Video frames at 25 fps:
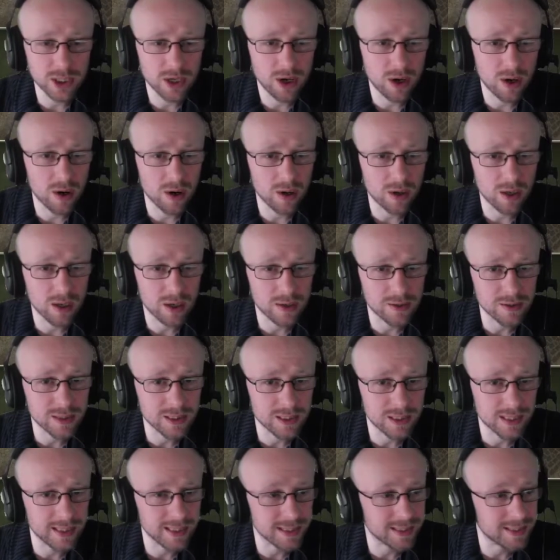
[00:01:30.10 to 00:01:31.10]
are
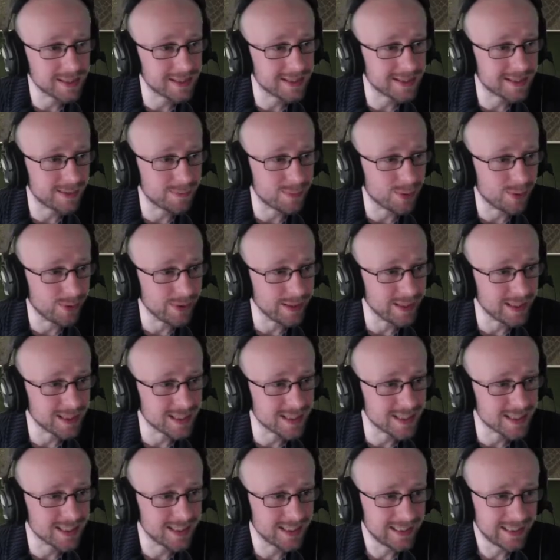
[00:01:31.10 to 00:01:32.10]
costly at 60
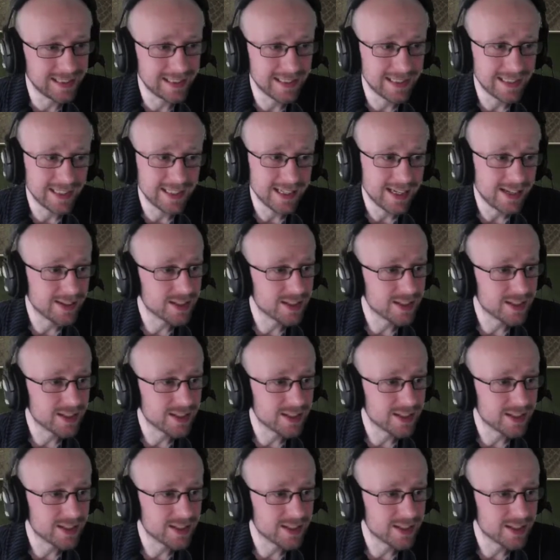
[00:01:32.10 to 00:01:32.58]
points.